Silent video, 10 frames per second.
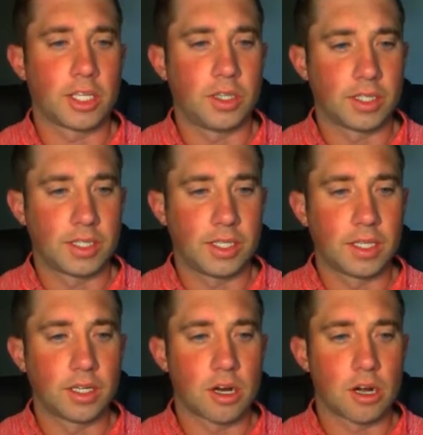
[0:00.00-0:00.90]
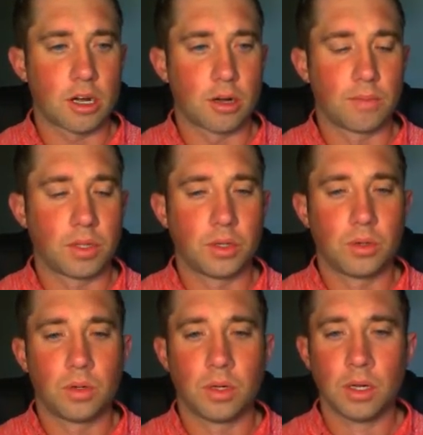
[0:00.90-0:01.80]
You can see the darker
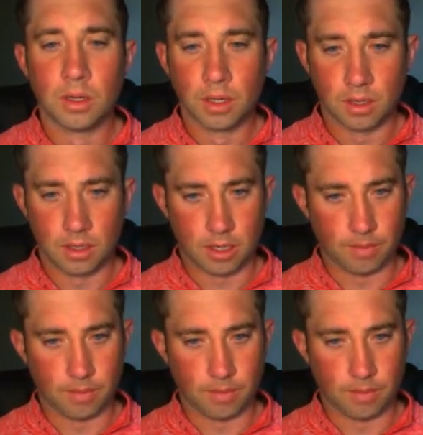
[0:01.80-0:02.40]
blue um,